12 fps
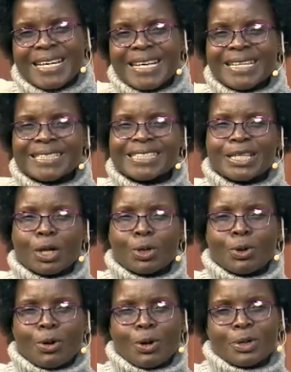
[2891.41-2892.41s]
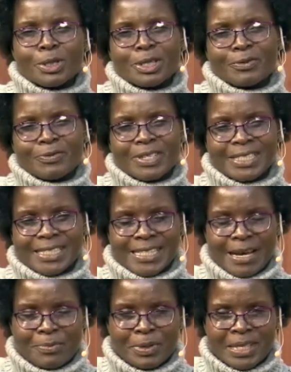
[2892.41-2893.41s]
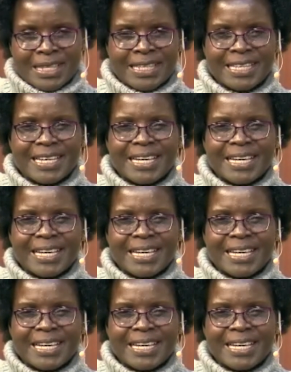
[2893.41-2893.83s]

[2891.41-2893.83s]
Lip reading: He's the Lord of the Sabbath.